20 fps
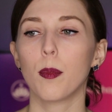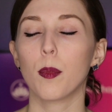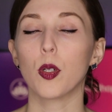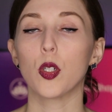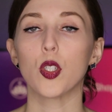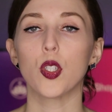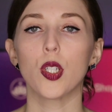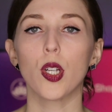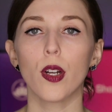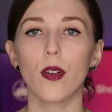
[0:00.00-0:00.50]

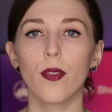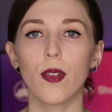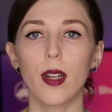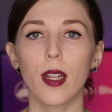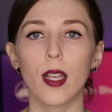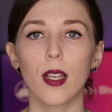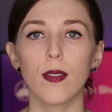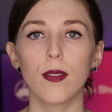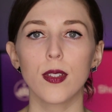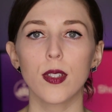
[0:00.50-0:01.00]

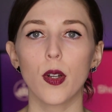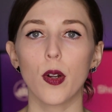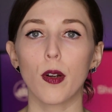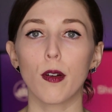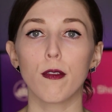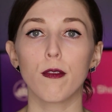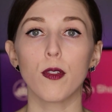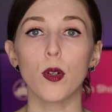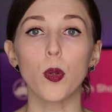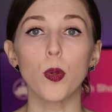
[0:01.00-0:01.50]
preservatives,
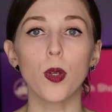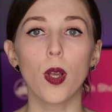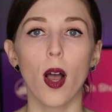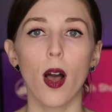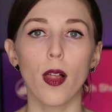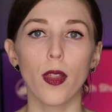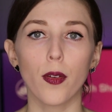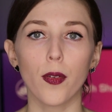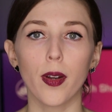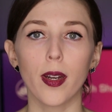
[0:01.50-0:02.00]
or food
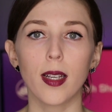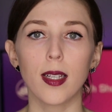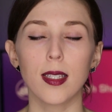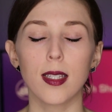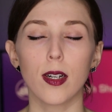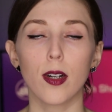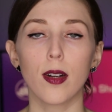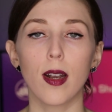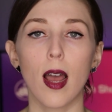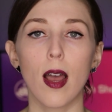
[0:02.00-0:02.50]
colorings
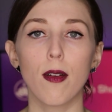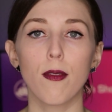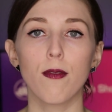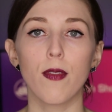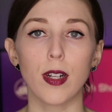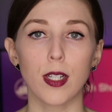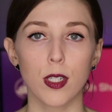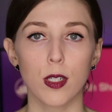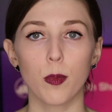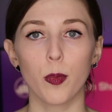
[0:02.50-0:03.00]
that are not
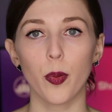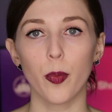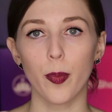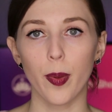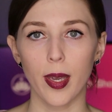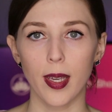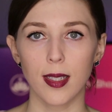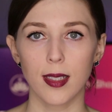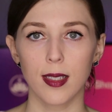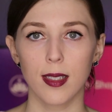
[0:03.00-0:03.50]
vegetable
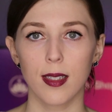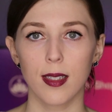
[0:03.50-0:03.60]
based.